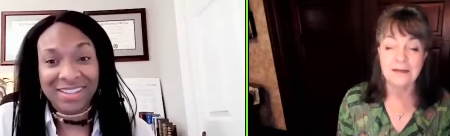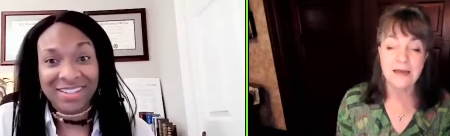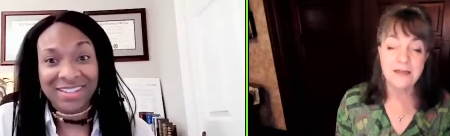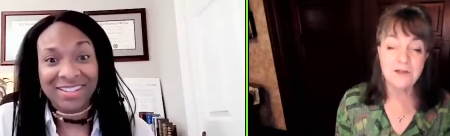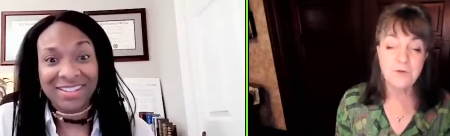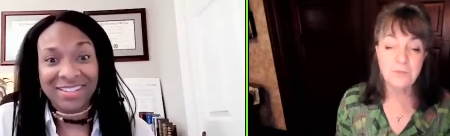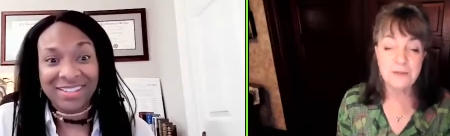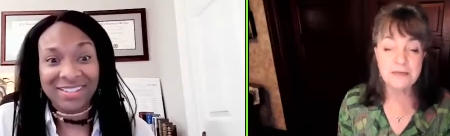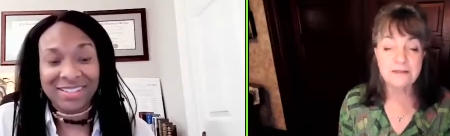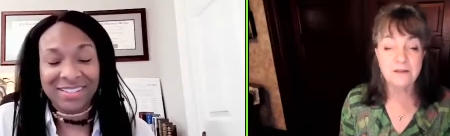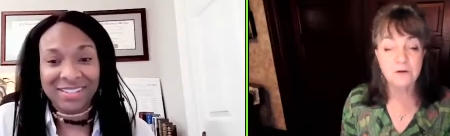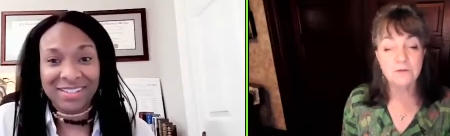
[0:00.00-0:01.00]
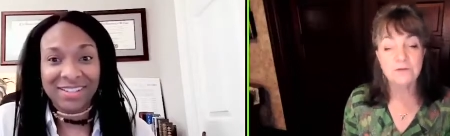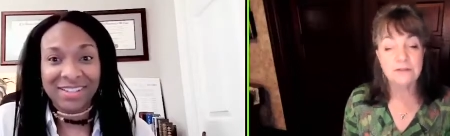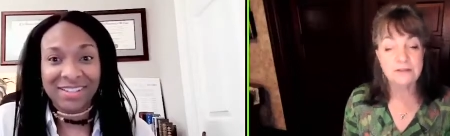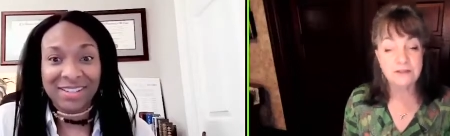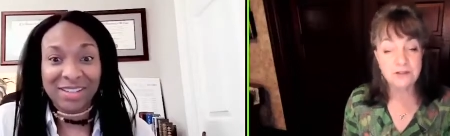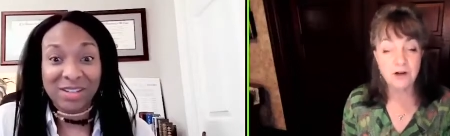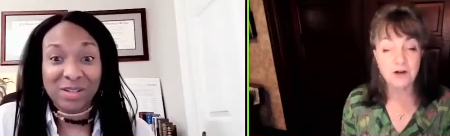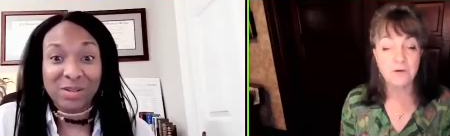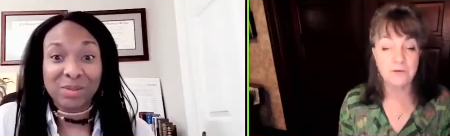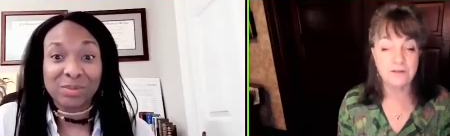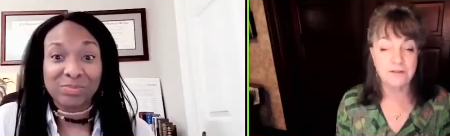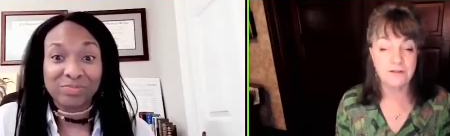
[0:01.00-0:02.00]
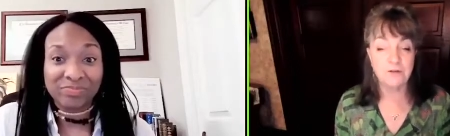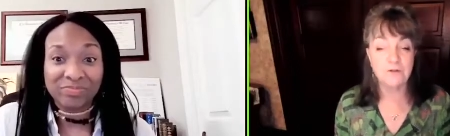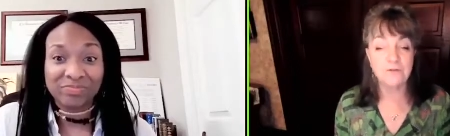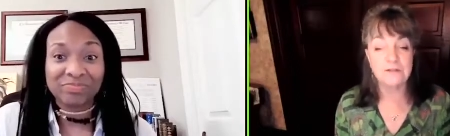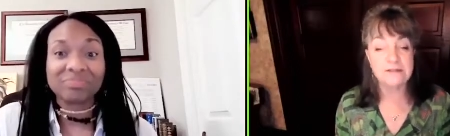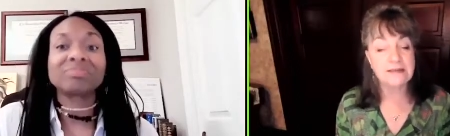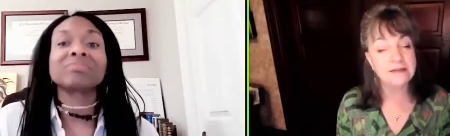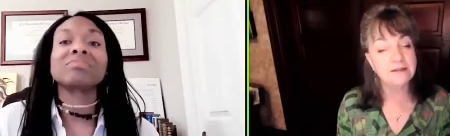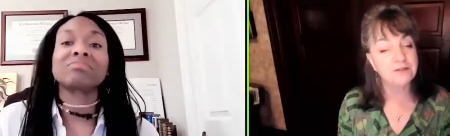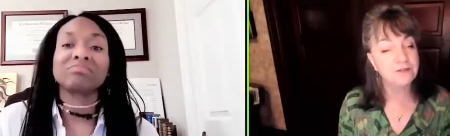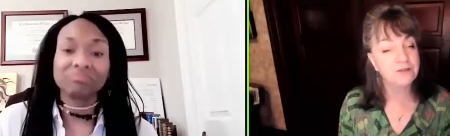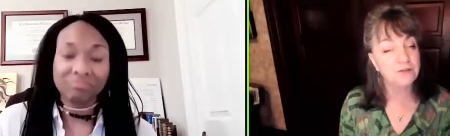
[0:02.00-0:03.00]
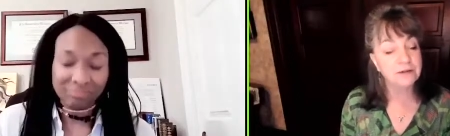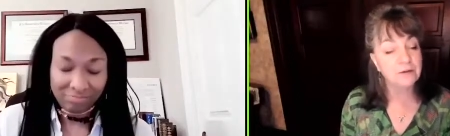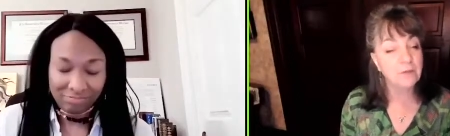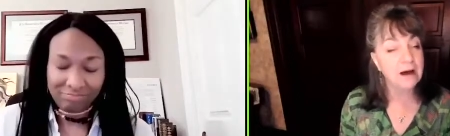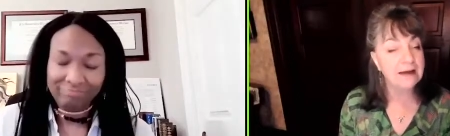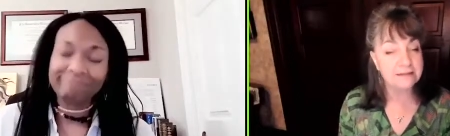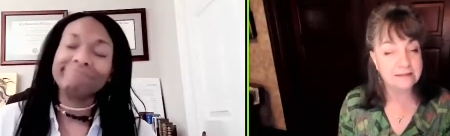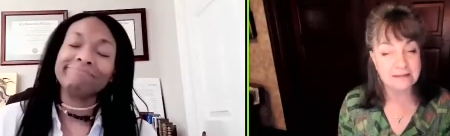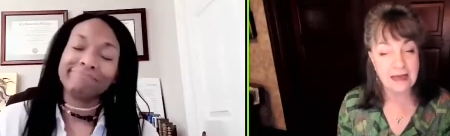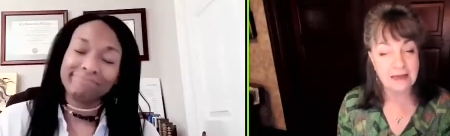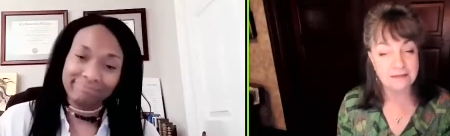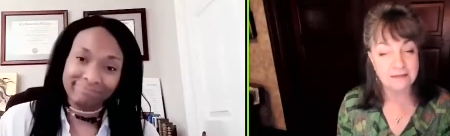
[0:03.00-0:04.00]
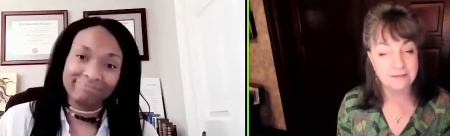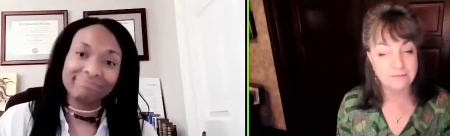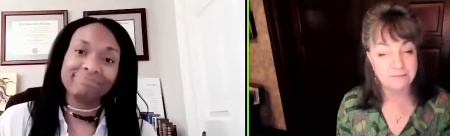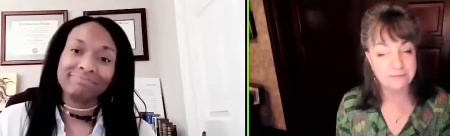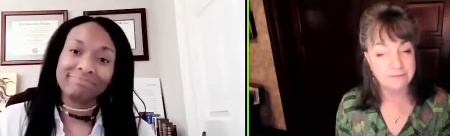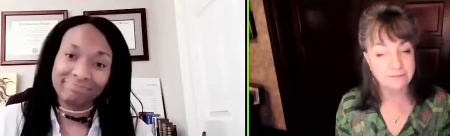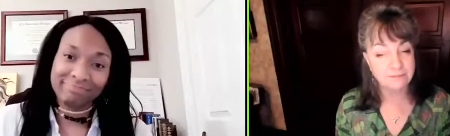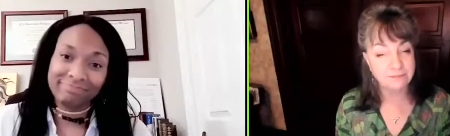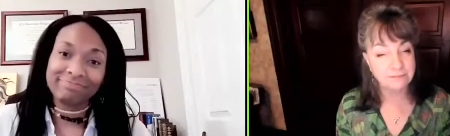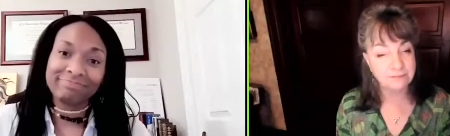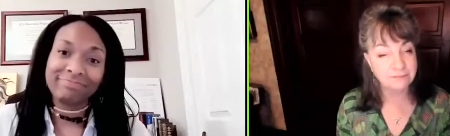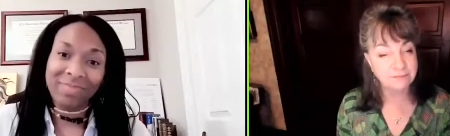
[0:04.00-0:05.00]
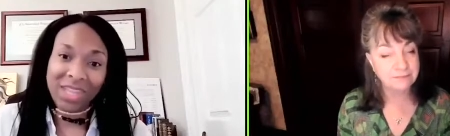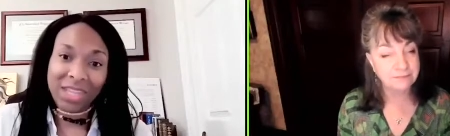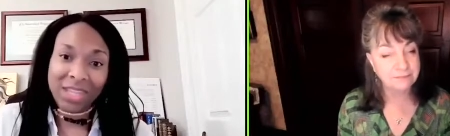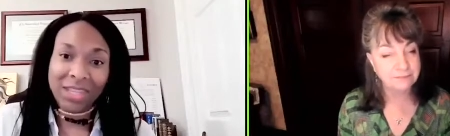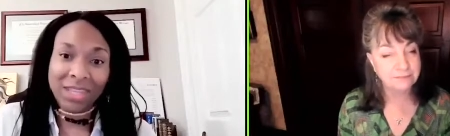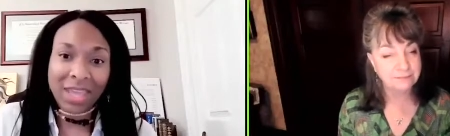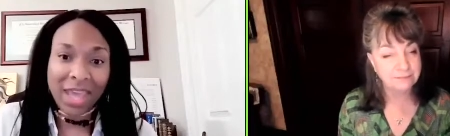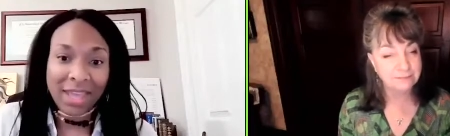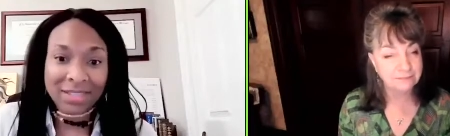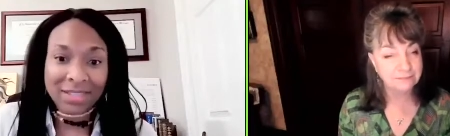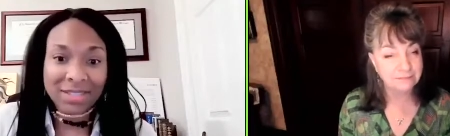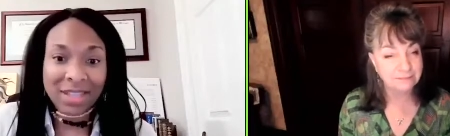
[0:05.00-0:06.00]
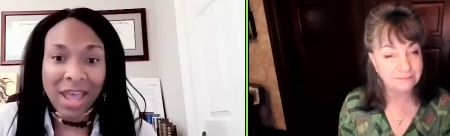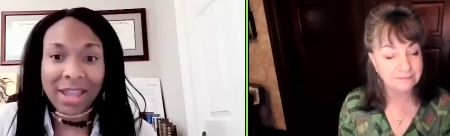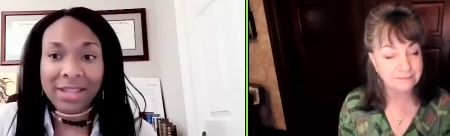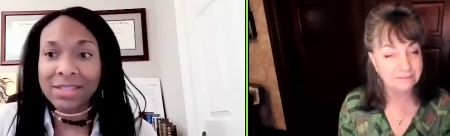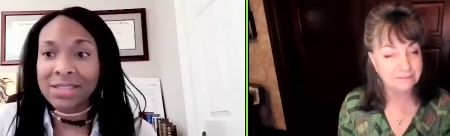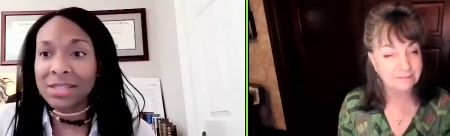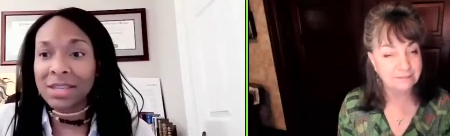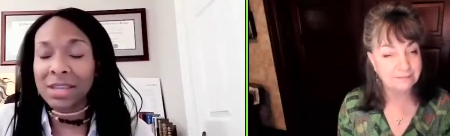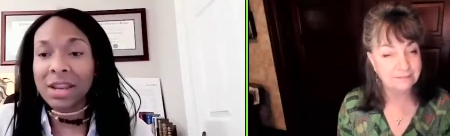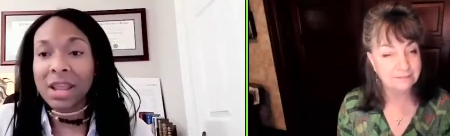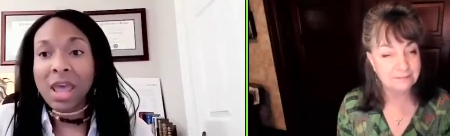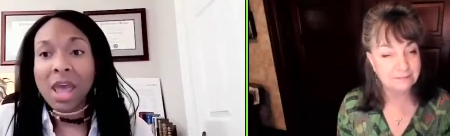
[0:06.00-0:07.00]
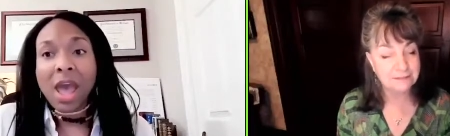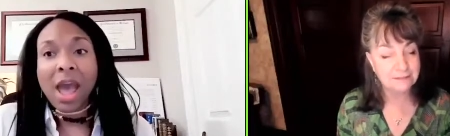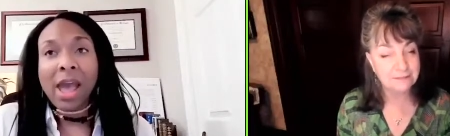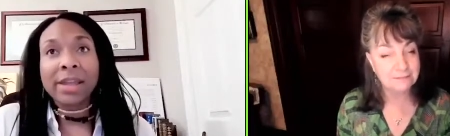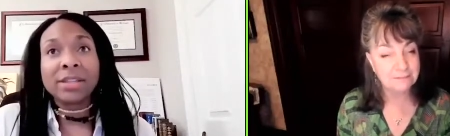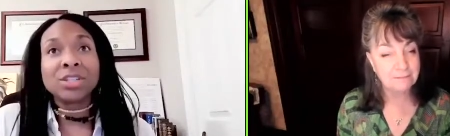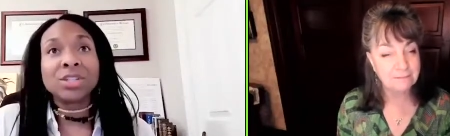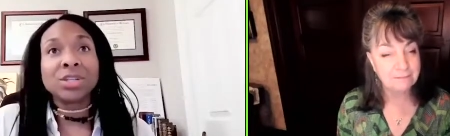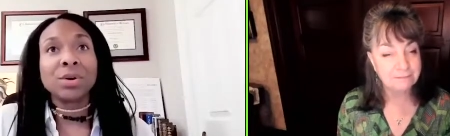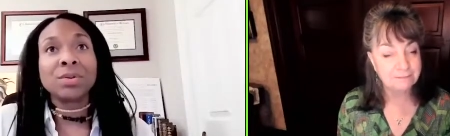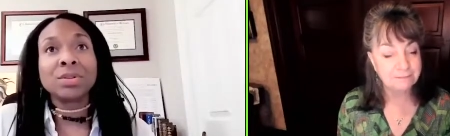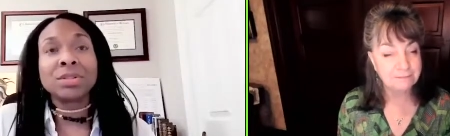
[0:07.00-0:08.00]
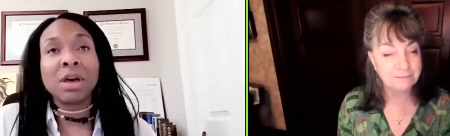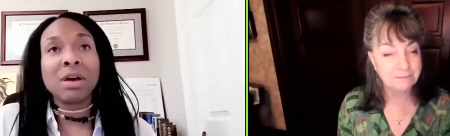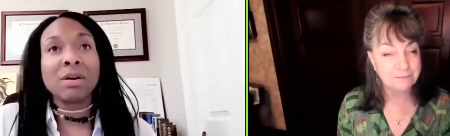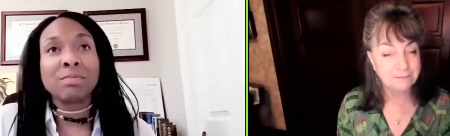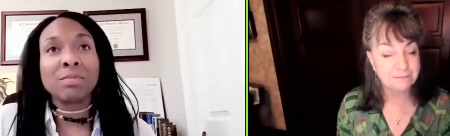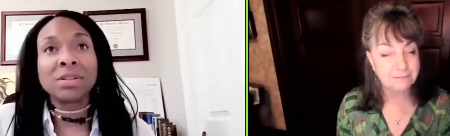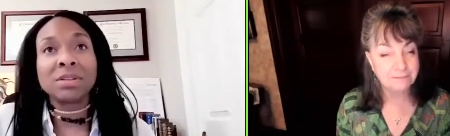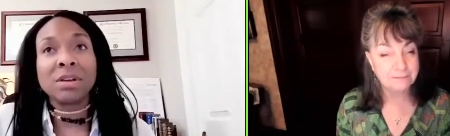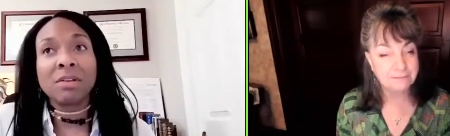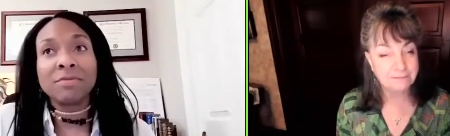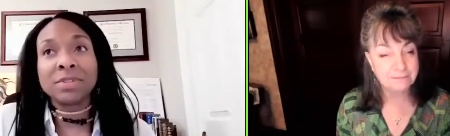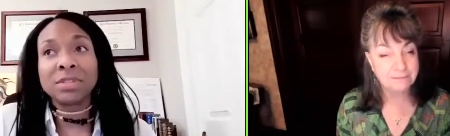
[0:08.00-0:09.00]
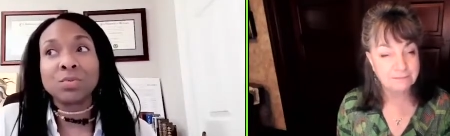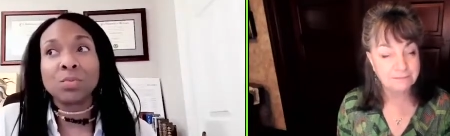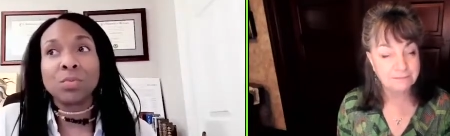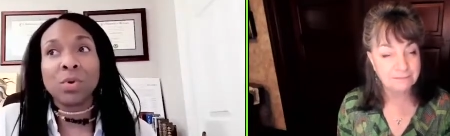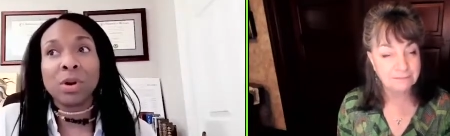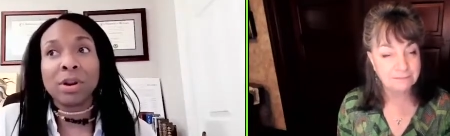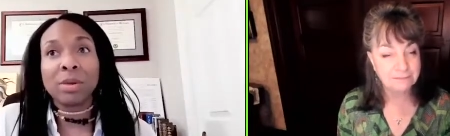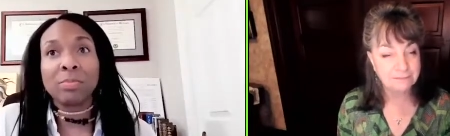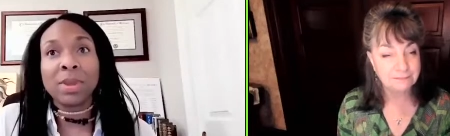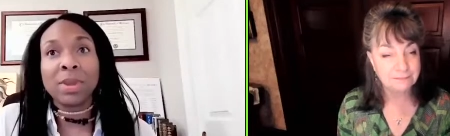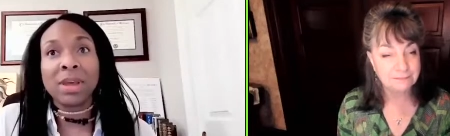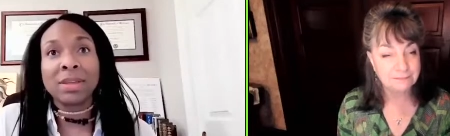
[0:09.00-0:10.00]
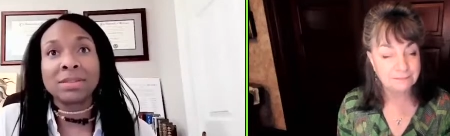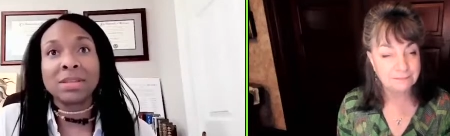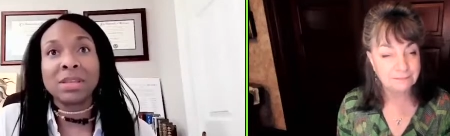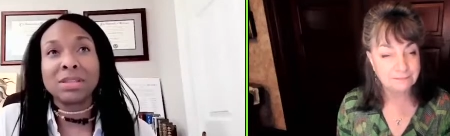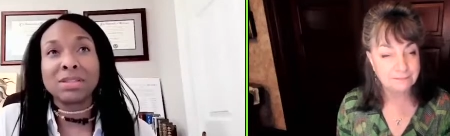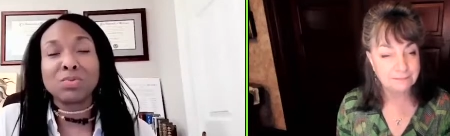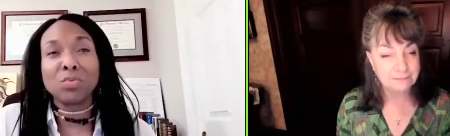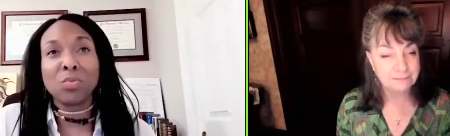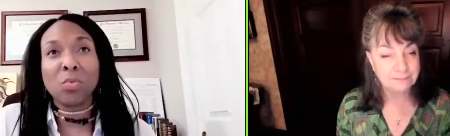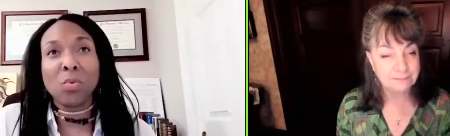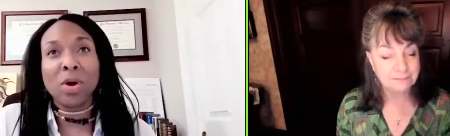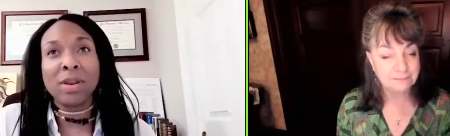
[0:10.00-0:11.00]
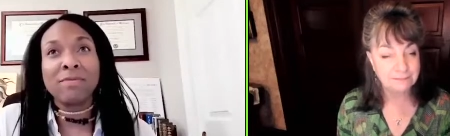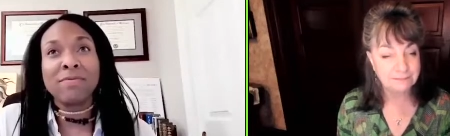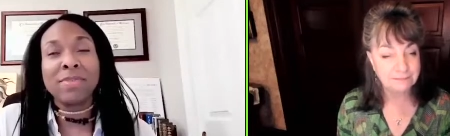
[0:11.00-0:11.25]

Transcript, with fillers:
Speaker 1: And you picked, though, to start with Adolphus Hailstork. Why is that?
Speaker 2: Yes, I did. I chose Adolphus's work because it's one of